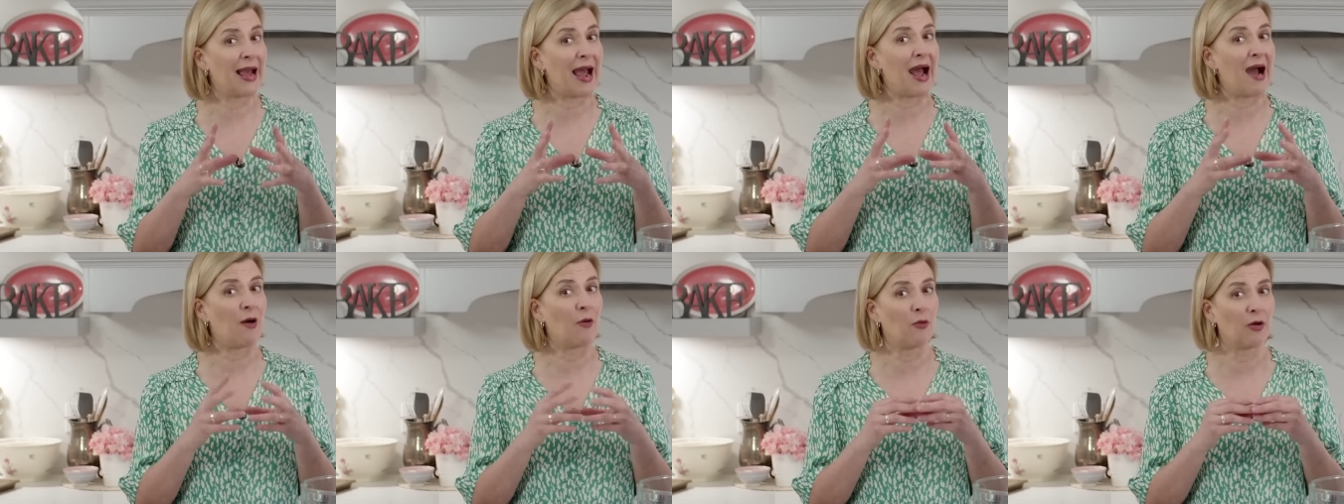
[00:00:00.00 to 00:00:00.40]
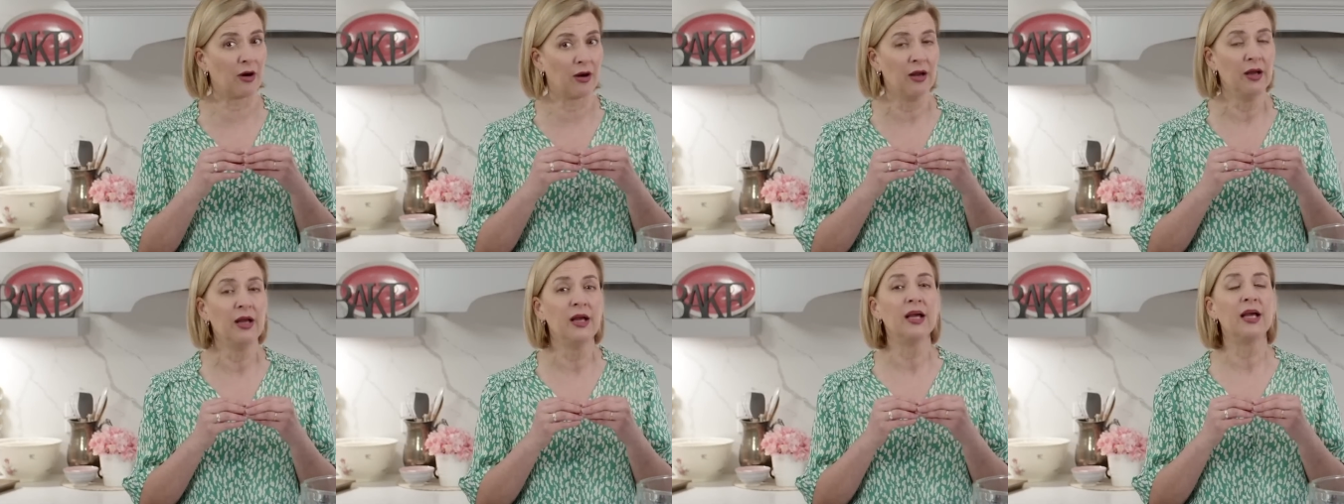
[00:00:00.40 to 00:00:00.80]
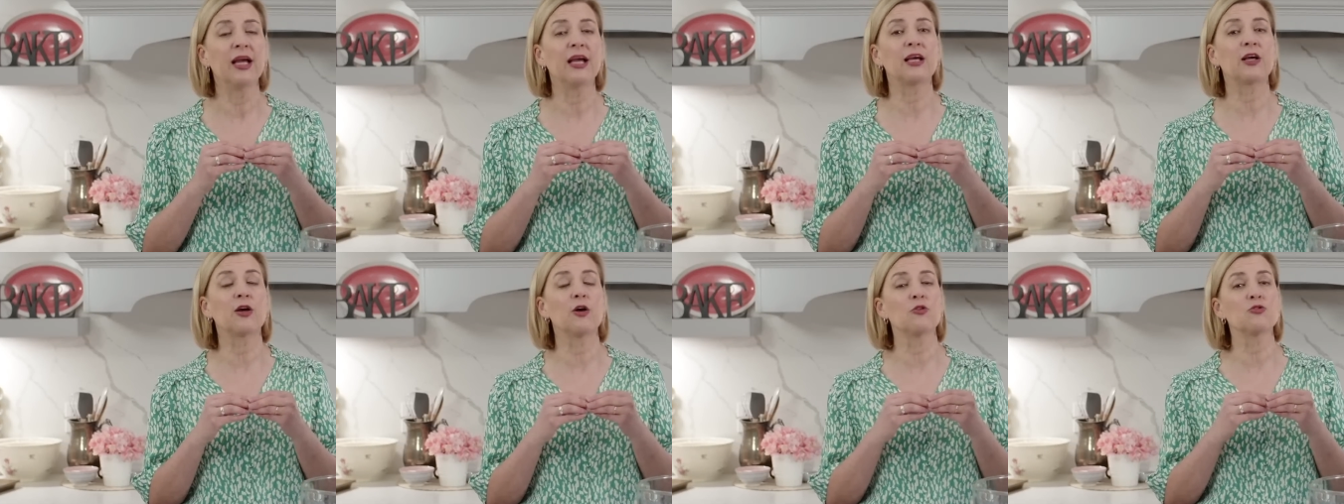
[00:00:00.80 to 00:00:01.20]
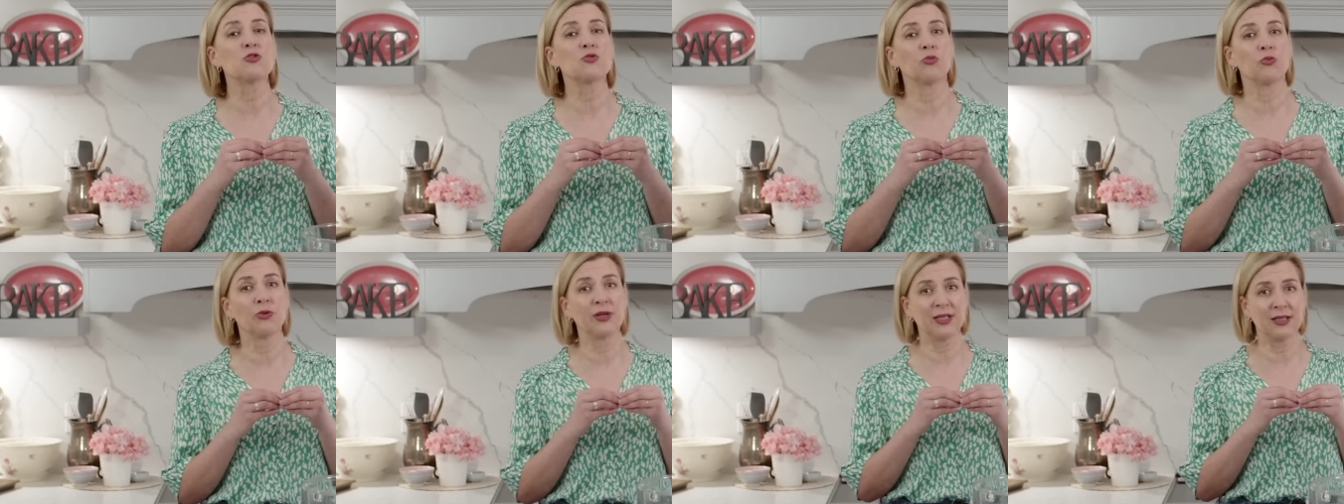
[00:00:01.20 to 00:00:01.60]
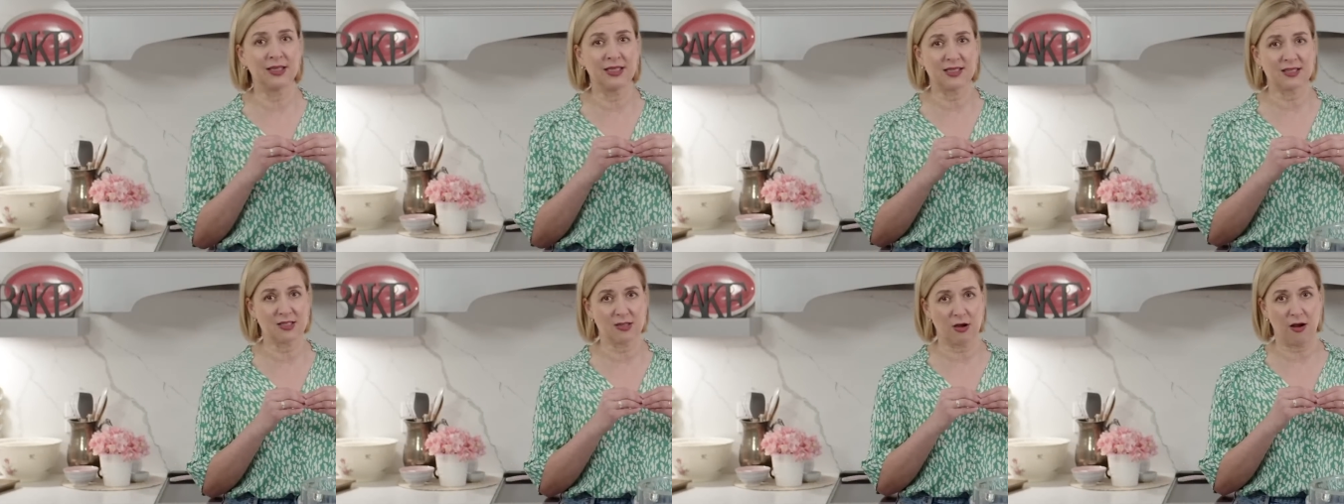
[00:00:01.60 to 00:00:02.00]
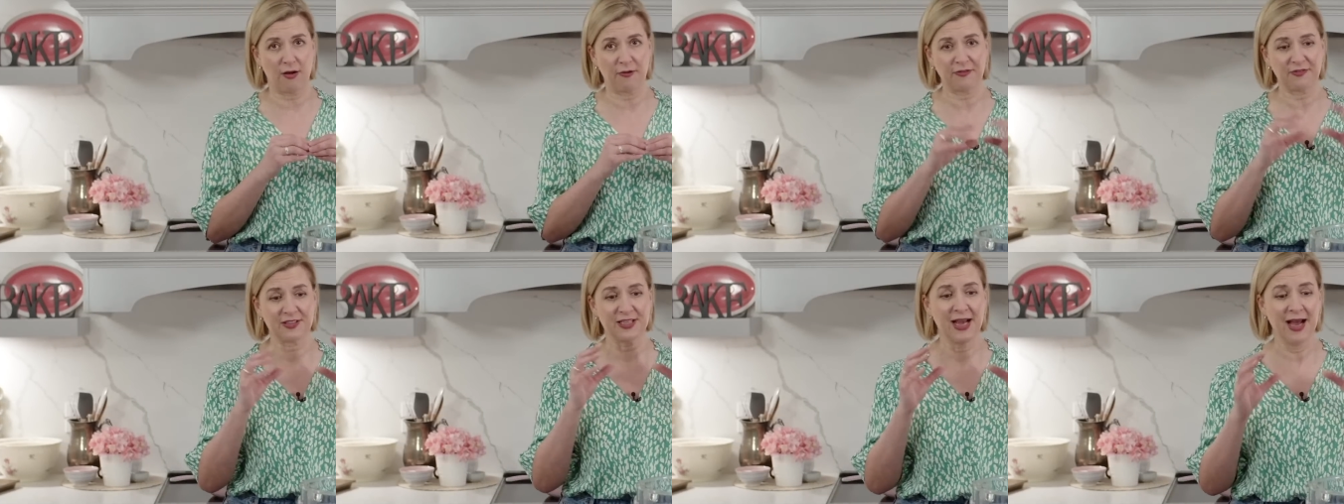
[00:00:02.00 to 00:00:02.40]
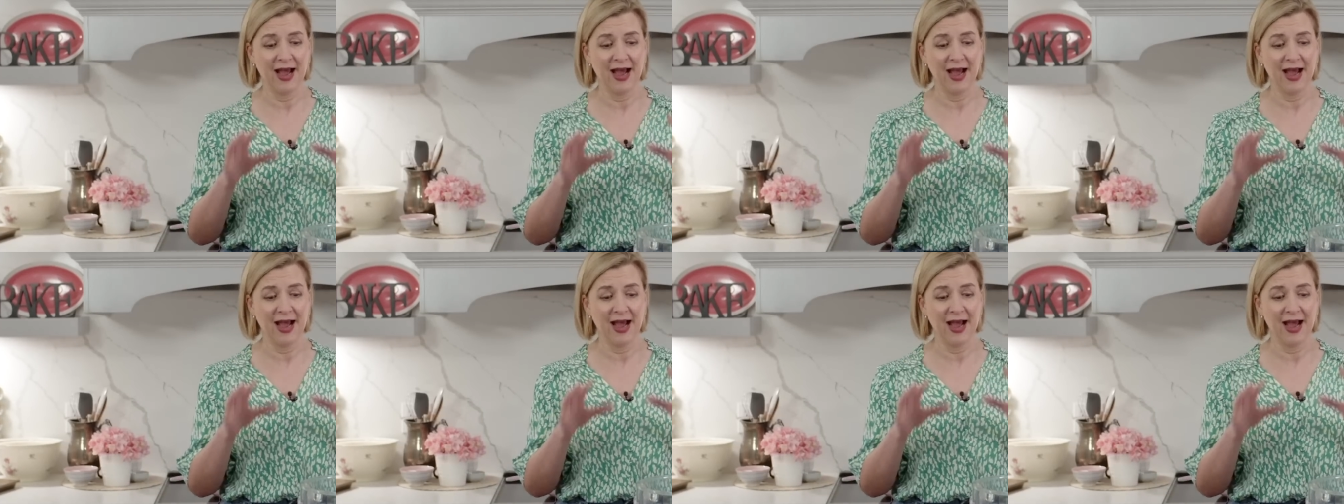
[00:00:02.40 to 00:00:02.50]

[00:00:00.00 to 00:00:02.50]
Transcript: hour, it goes really soft.